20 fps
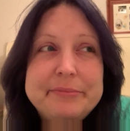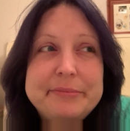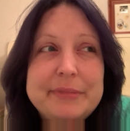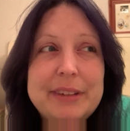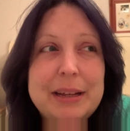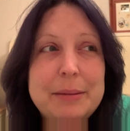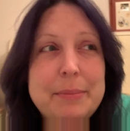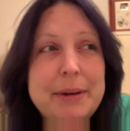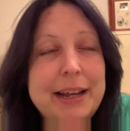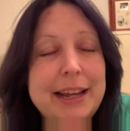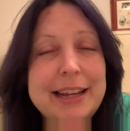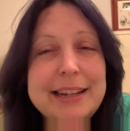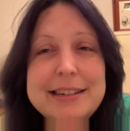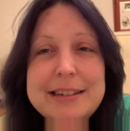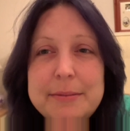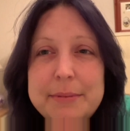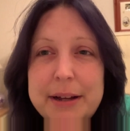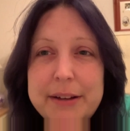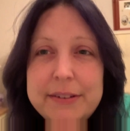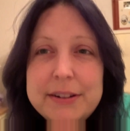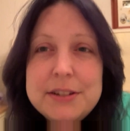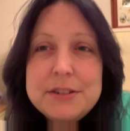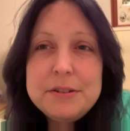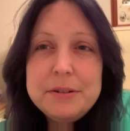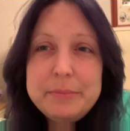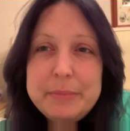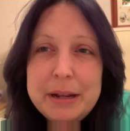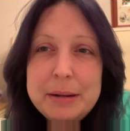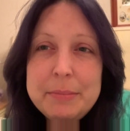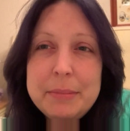I might end up having to
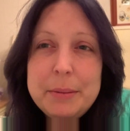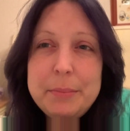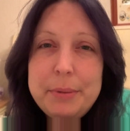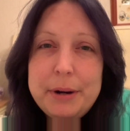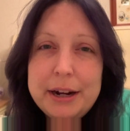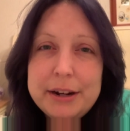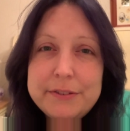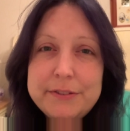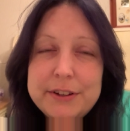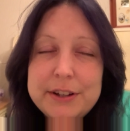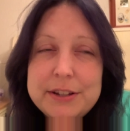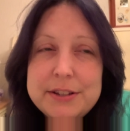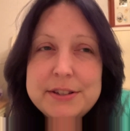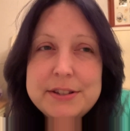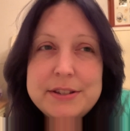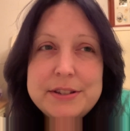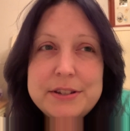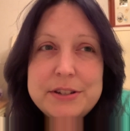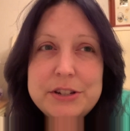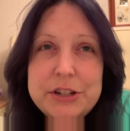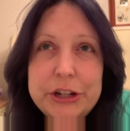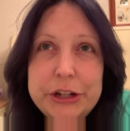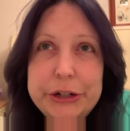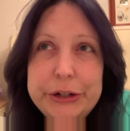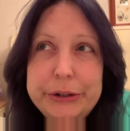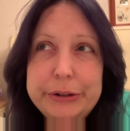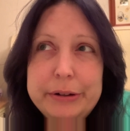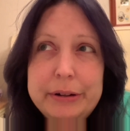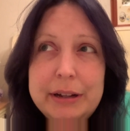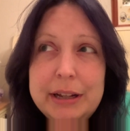amend my breakfast
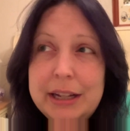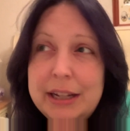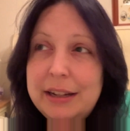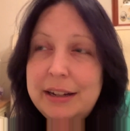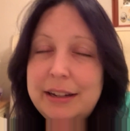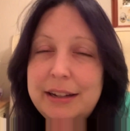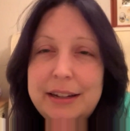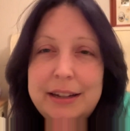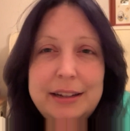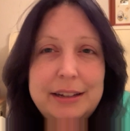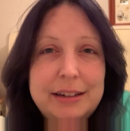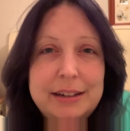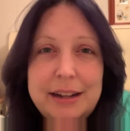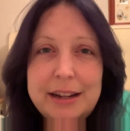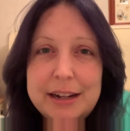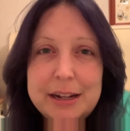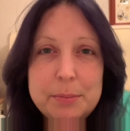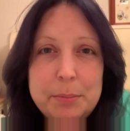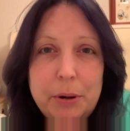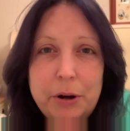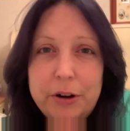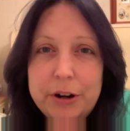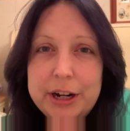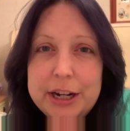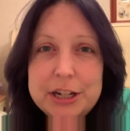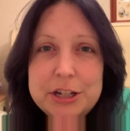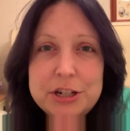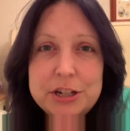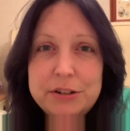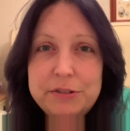to like
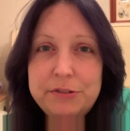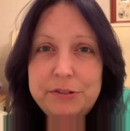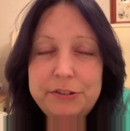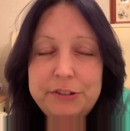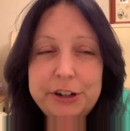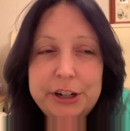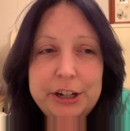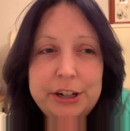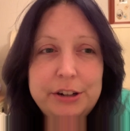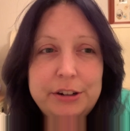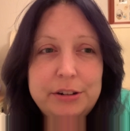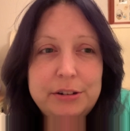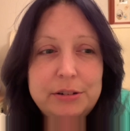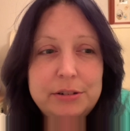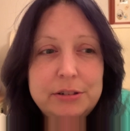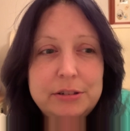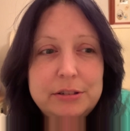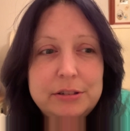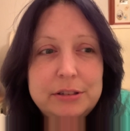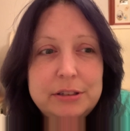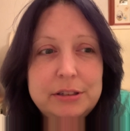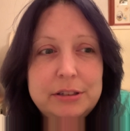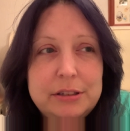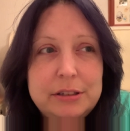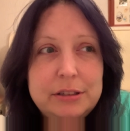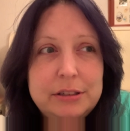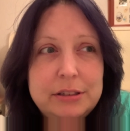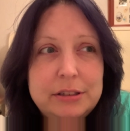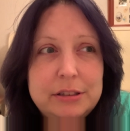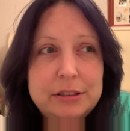porridge and fruit, or
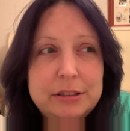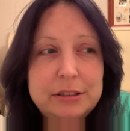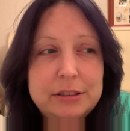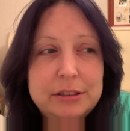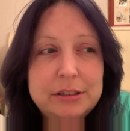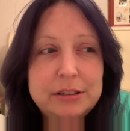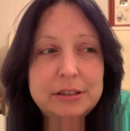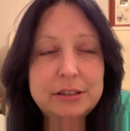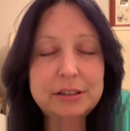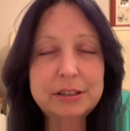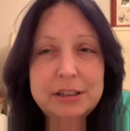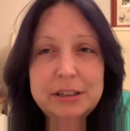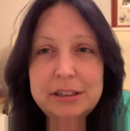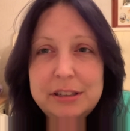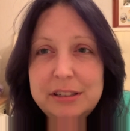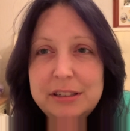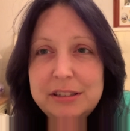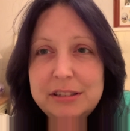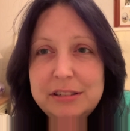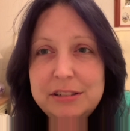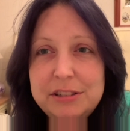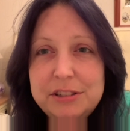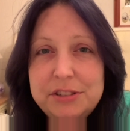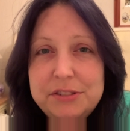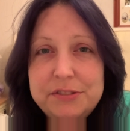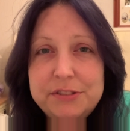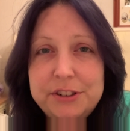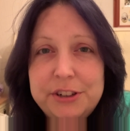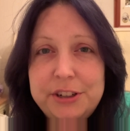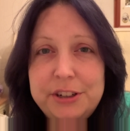
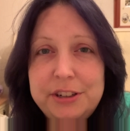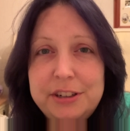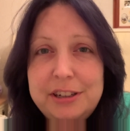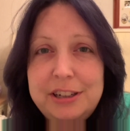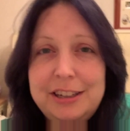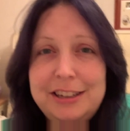just fruit.